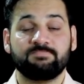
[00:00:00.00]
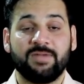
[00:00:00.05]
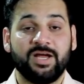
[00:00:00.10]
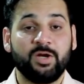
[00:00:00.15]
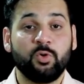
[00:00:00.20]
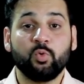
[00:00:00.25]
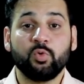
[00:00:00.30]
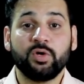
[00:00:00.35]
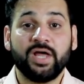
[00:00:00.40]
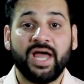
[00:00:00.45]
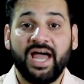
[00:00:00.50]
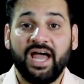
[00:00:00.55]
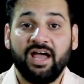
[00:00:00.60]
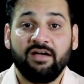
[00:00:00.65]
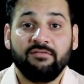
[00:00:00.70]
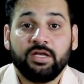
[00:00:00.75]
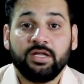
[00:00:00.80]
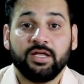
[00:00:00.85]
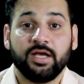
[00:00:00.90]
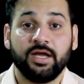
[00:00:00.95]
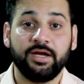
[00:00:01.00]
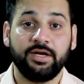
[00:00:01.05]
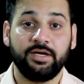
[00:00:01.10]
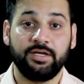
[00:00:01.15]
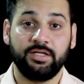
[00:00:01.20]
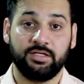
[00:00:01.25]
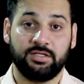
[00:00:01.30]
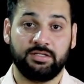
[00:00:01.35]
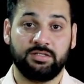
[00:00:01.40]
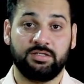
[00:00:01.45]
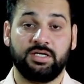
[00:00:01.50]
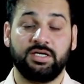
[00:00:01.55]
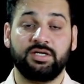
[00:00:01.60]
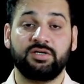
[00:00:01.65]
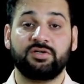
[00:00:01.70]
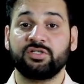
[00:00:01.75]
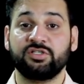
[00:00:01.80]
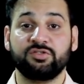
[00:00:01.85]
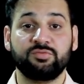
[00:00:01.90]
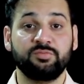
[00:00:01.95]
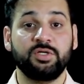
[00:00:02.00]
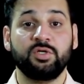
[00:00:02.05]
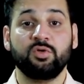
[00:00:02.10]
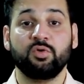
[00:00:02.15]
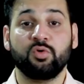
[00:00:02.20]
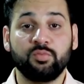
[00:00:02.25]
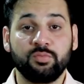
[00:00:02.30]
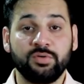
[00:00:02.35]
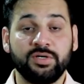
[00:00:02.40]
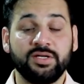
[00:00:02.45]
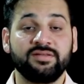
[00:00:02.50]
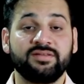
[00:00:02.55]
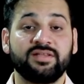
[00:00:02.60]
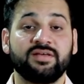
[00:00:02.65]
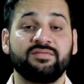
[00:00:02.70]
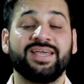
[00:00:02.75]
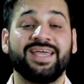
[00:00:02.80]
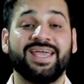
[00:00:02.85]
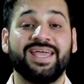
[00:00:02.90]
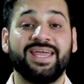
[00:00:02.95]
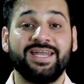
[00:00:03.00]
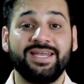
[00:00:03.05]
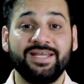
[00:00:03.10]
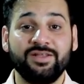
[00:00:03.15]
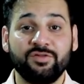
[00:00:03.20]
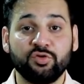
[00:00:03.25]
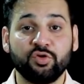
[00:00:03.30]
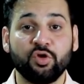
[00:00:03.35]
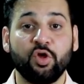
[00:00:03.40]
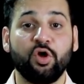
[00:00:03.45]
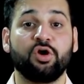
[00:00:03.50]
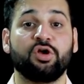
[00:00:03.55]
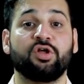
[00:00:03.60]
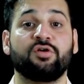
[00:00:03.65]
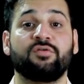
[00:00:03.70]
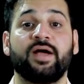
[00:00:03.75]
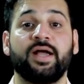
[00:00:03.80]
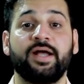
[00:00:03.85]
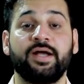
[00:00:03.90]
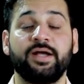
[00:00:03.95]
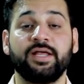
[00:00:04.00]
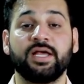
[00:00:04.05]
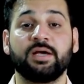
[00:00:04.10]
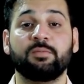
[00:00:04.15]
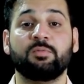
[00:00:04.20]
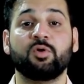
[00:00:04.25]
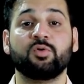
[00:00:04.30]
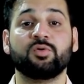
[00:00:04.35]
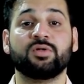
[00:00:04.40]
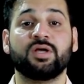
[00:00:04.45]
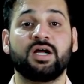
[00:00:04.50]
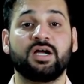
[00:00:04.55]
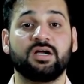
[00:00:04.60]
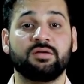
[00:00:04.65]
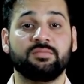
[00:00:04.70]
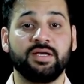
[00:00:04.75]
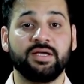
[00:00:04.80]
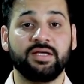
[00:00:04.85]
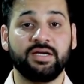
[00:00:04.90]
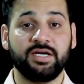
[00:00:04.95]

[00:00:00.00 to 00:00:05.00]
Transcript: I don't have any idea and trust me nobody is having any sort of idea about the RBI